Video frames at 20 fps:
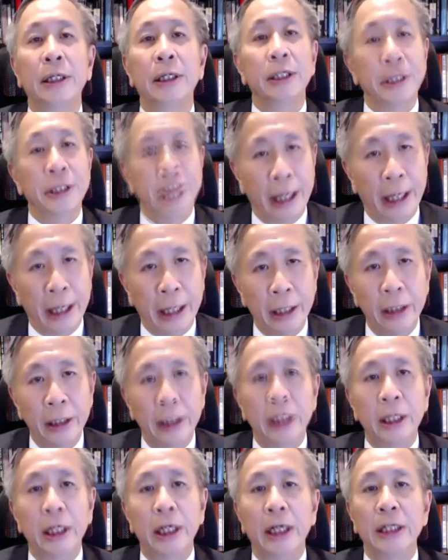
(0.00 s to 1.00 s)
Second,
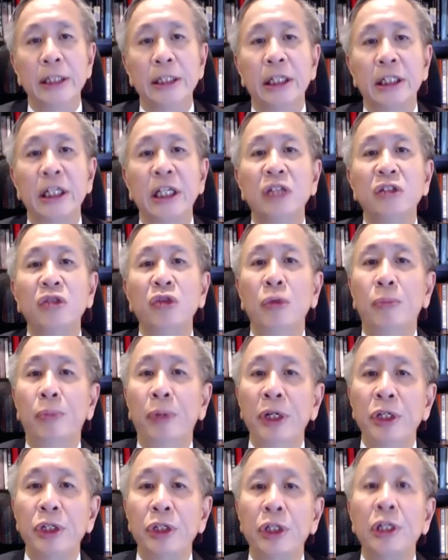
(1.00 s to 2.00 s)
a successful
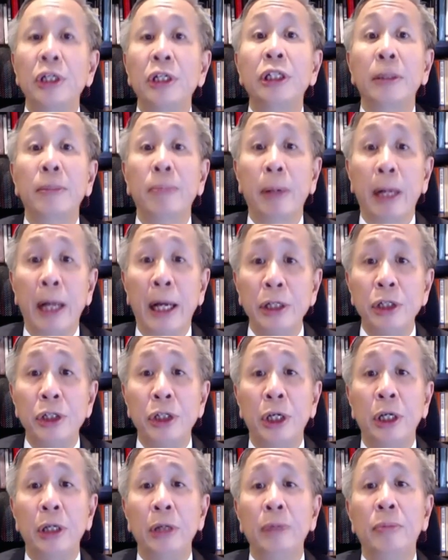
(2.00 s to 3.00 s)
breach in the supply
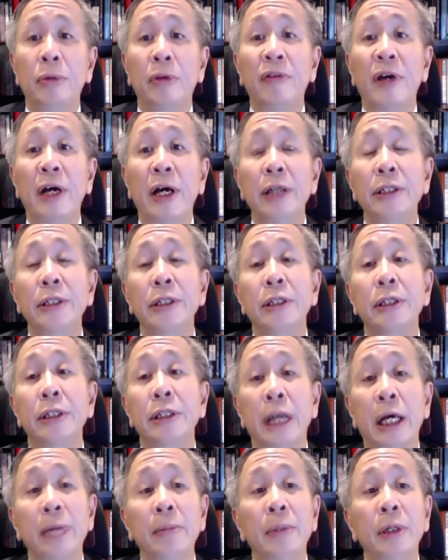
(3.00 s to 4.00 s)
chain provides
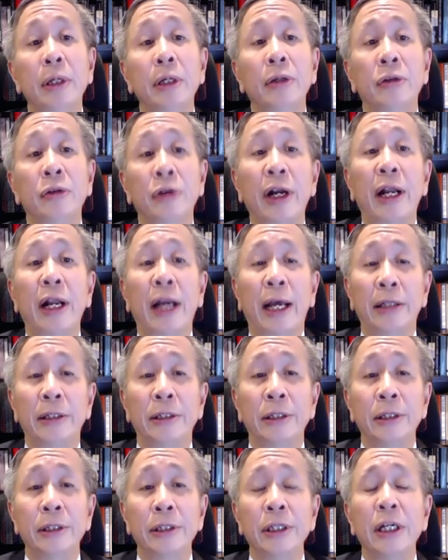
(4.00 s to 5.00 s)
cyber threat
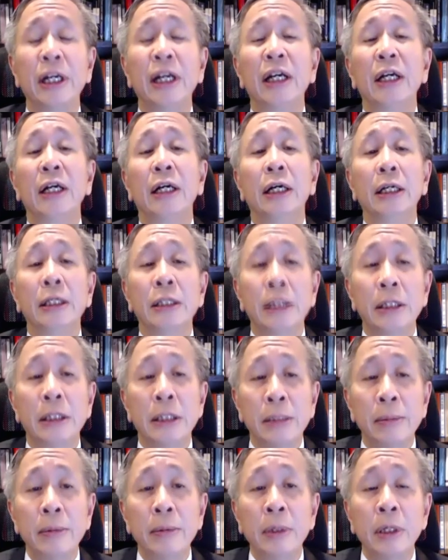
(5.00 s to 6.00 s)
actors a
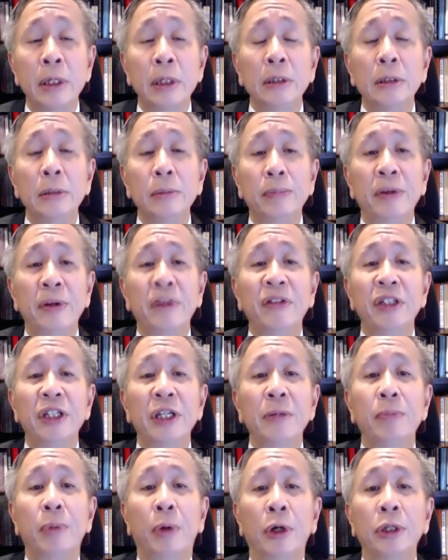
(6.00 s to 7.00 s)
single
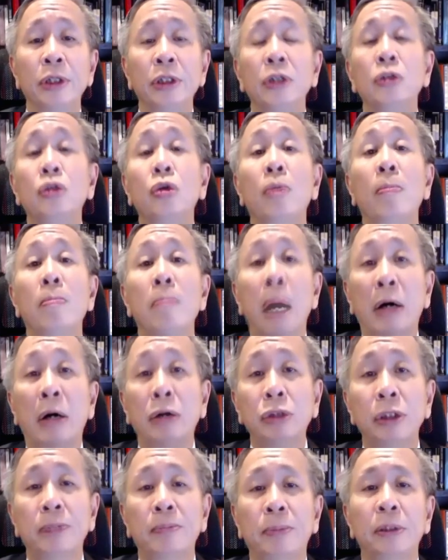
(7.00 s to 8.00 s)
pivoting point to
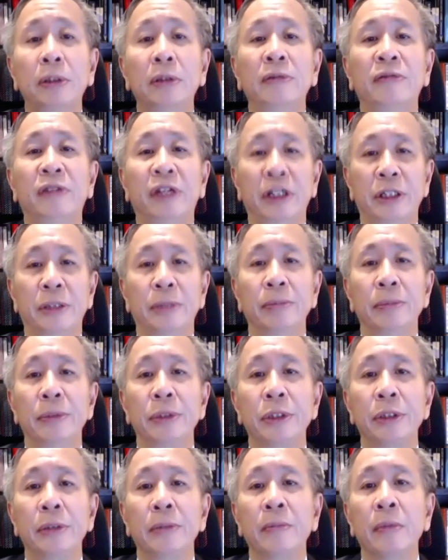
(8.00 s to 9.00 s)
multiple
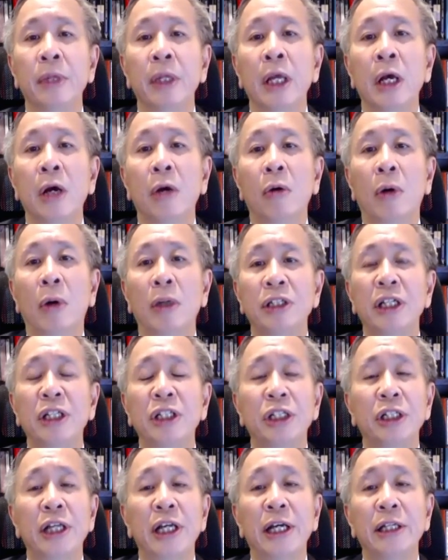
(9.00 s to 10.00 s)
victims. While
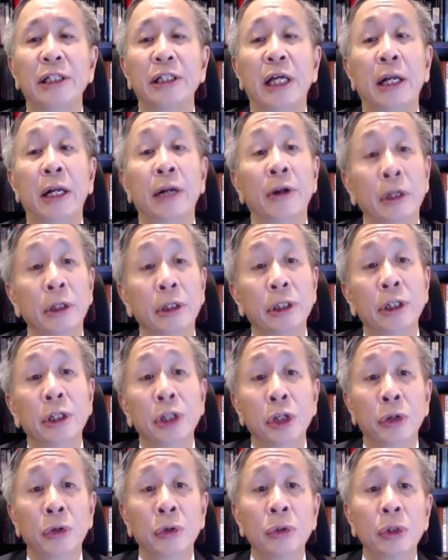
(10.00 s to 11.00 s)
such attacks are not
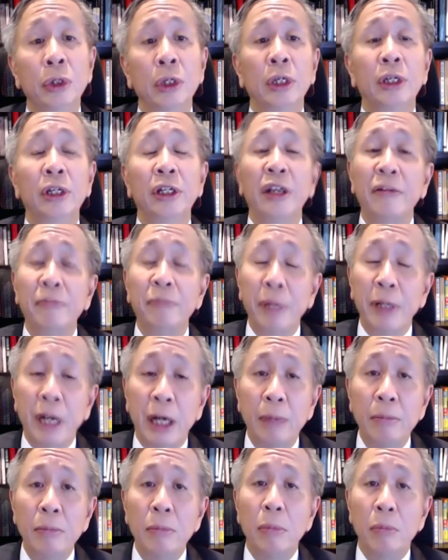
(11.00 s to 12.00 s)
new, they have
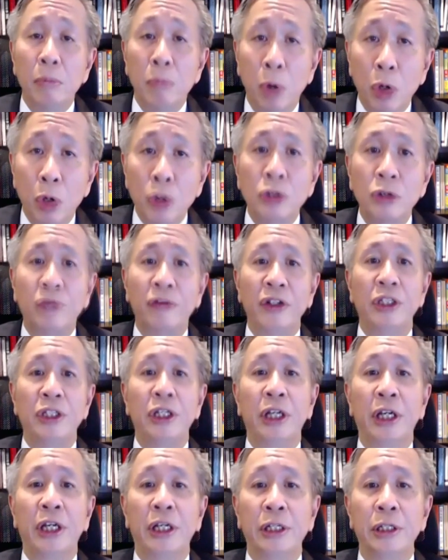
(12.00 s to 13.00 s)
become more
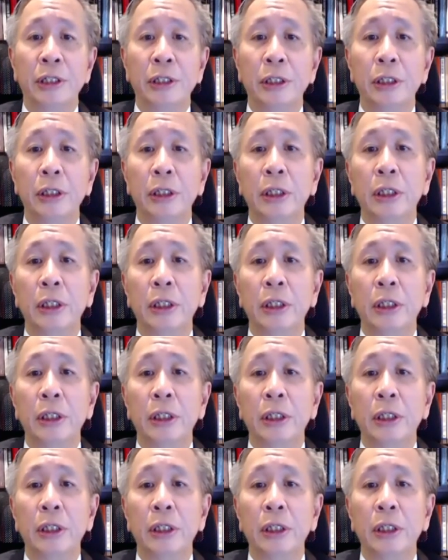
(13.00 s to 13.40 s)
sophisticated.